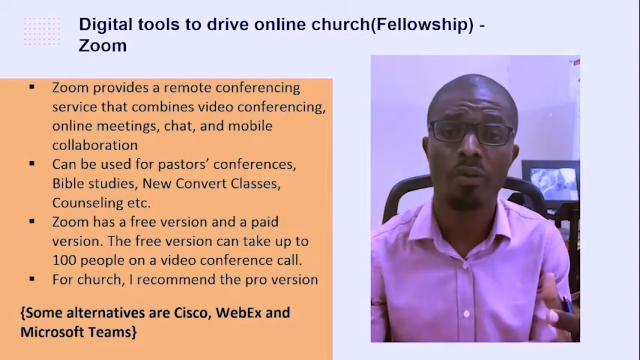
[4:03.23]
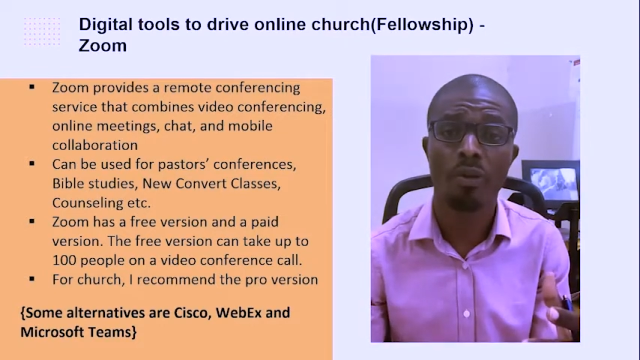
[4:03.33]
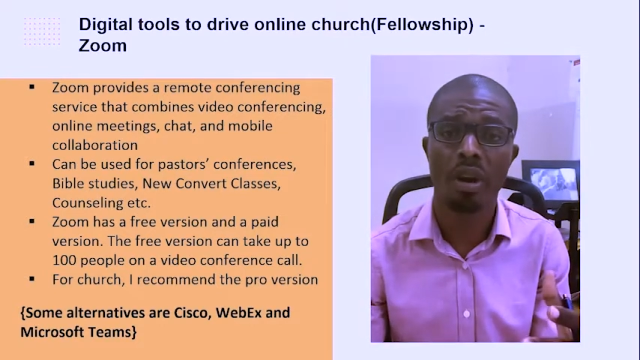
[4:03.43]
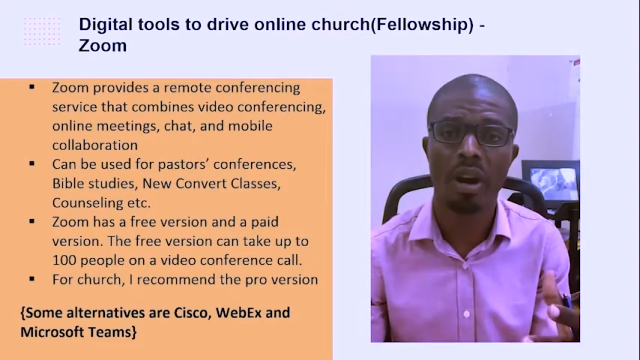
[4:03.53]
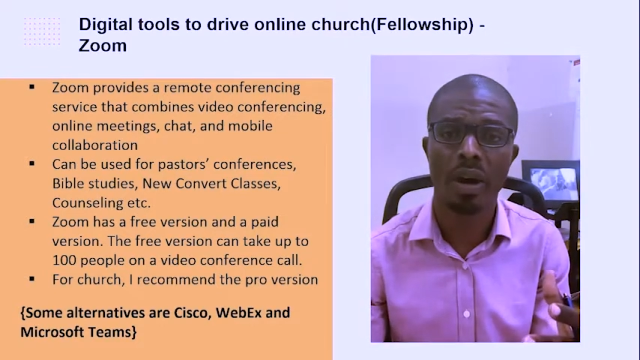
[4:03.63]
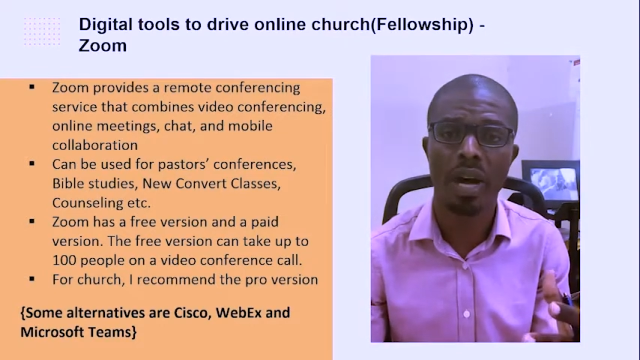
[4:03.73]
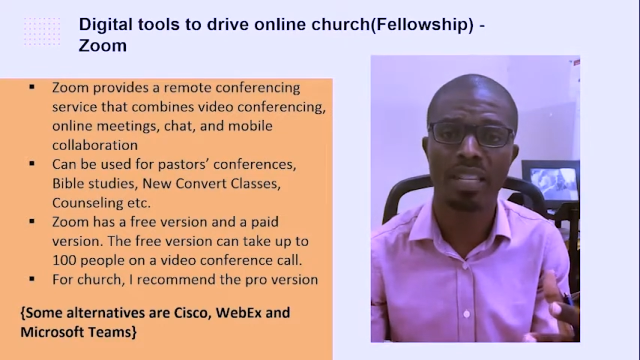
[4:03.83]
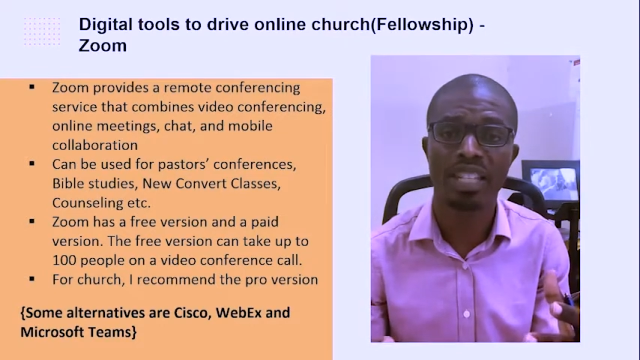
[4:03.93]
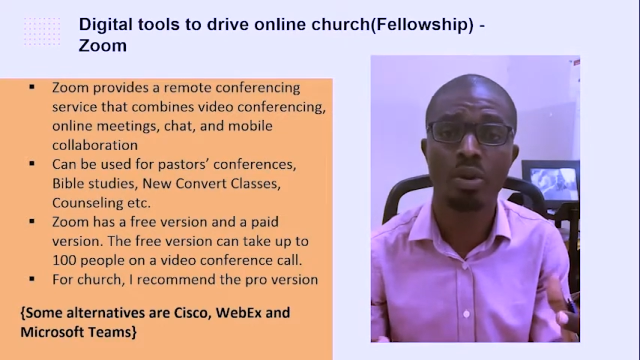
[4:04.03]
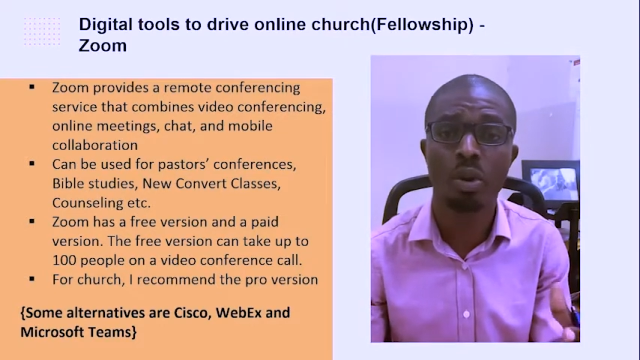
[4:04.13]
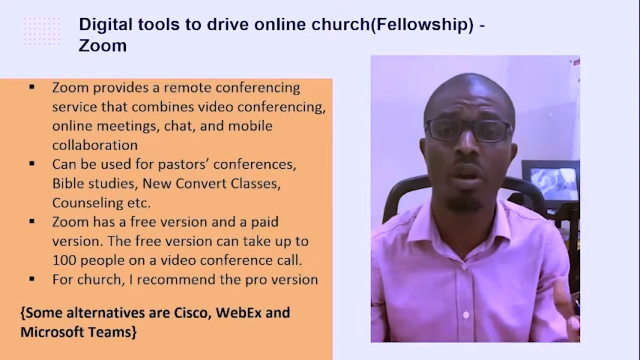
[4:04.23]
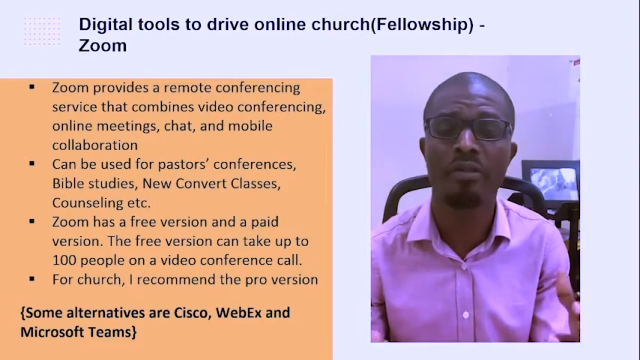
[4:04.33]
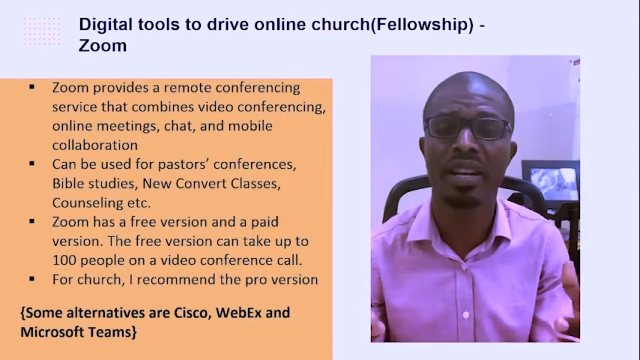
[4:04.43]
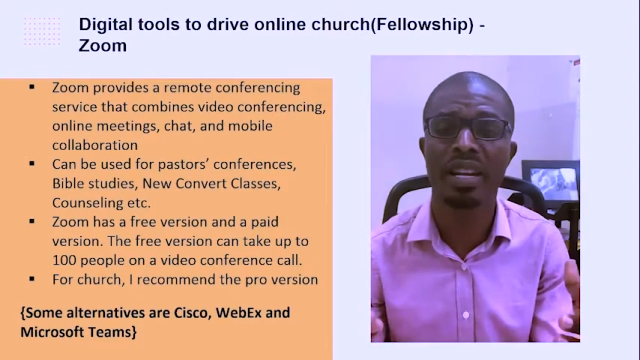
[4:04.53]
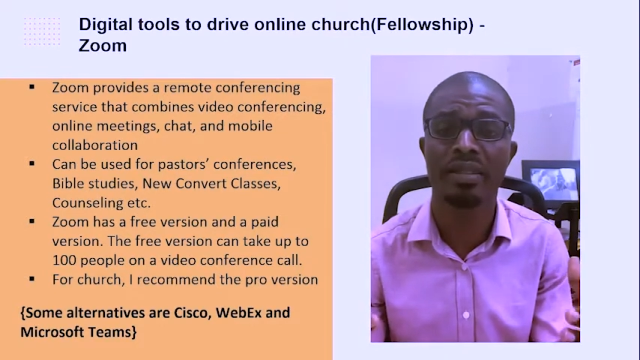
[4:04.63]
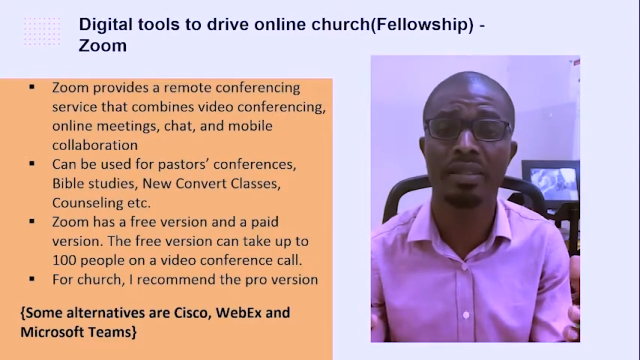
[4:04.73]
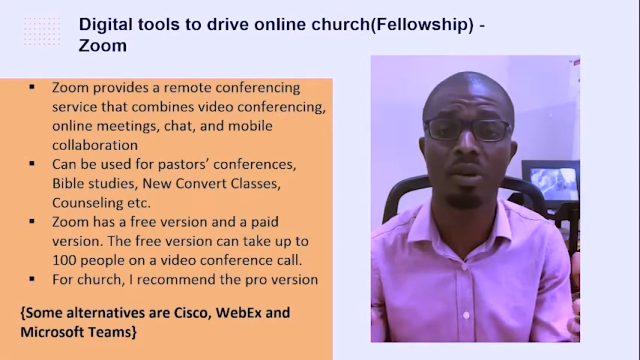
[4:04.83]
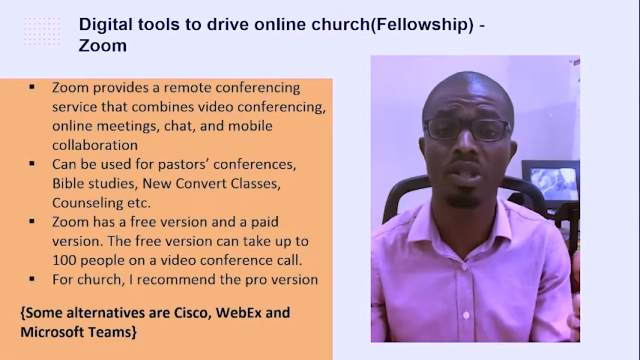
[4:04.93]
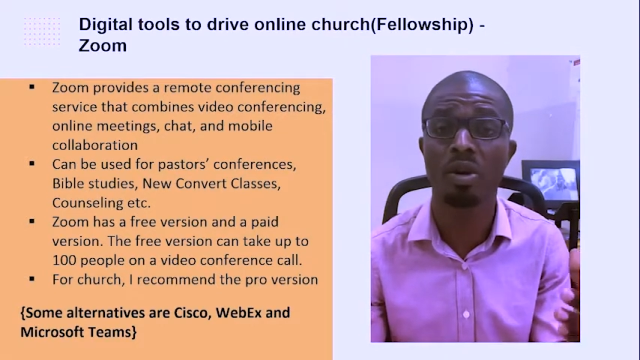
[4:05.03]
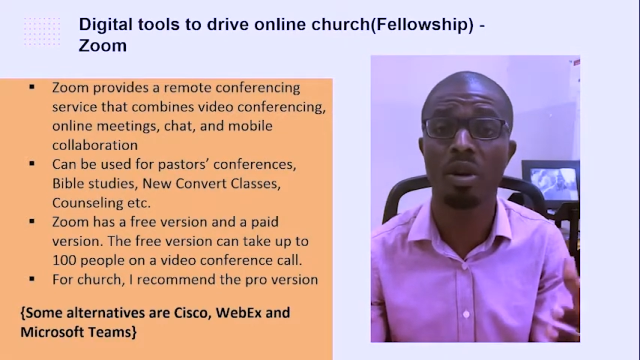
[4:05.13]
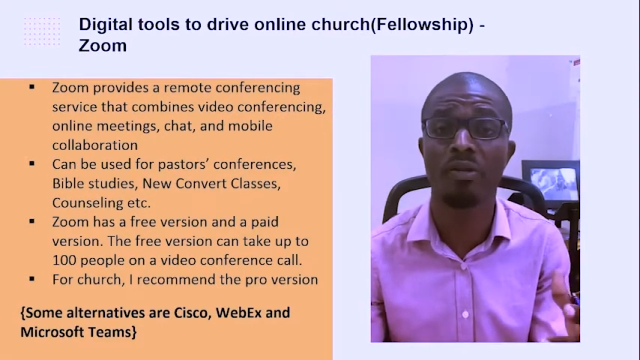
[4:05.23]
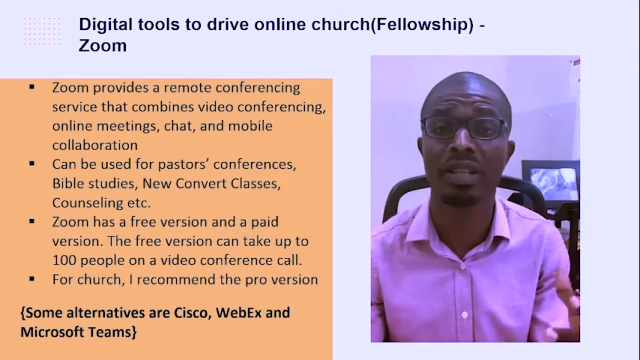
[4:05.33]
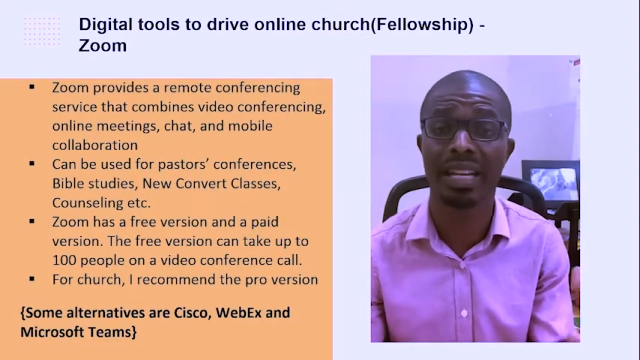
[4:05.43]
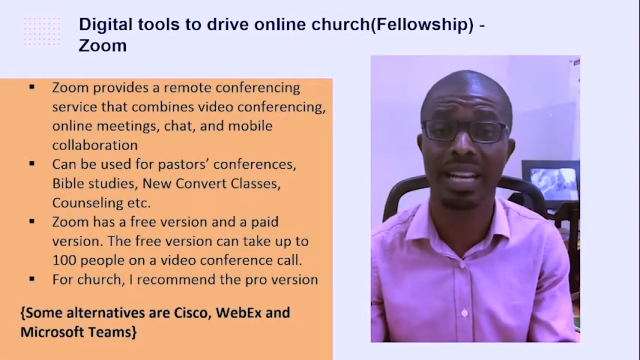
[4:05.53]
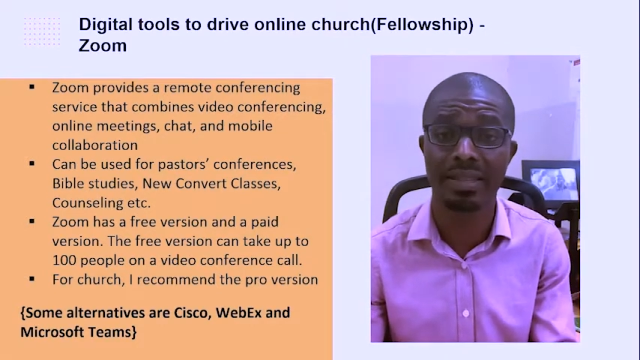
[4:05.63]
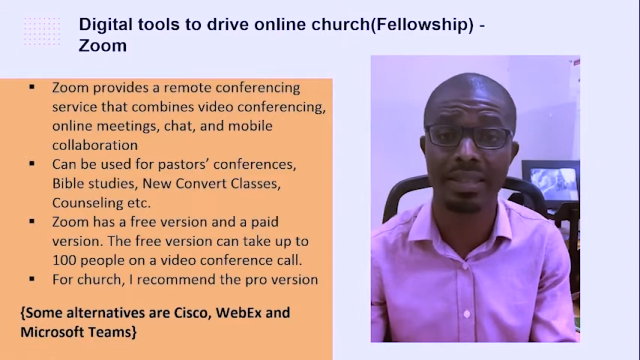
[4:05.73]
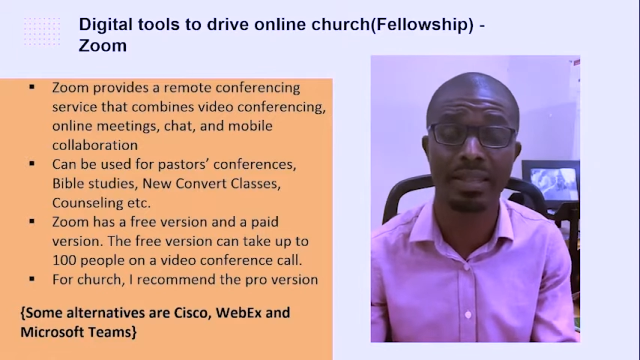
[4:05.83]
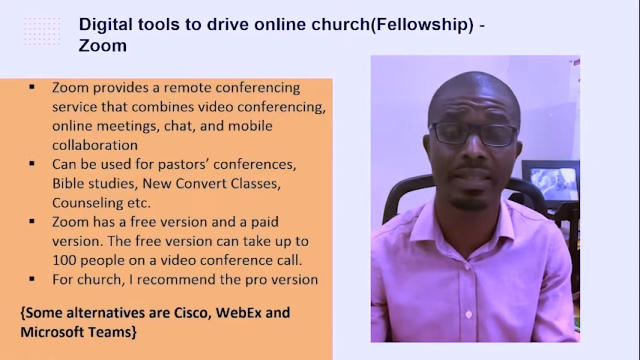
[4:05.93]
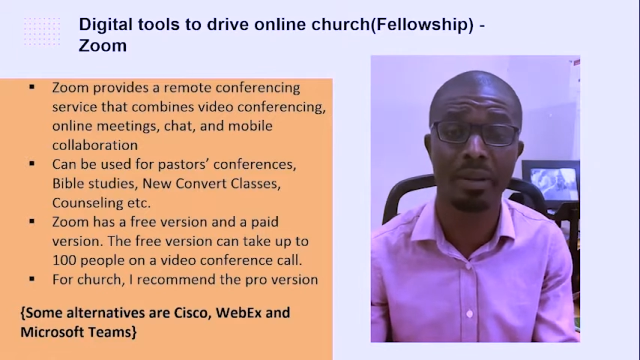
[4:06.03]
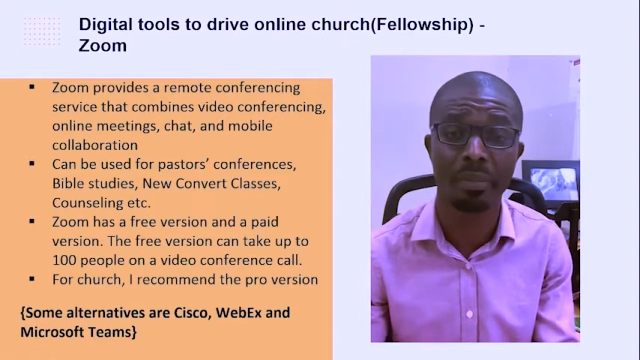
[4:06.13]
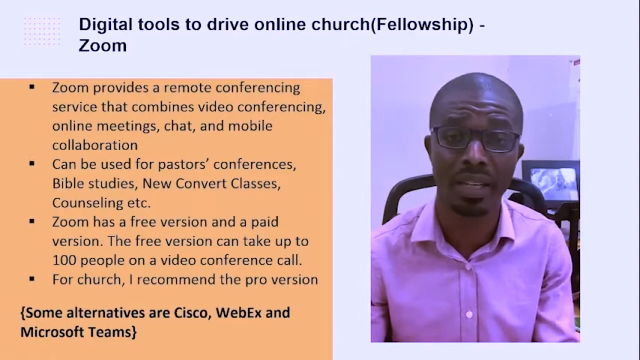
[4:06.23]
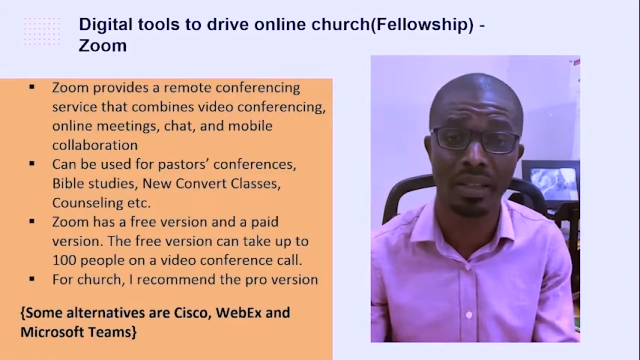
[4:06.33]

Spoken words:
for our new covenant or new convert classes and shepherding.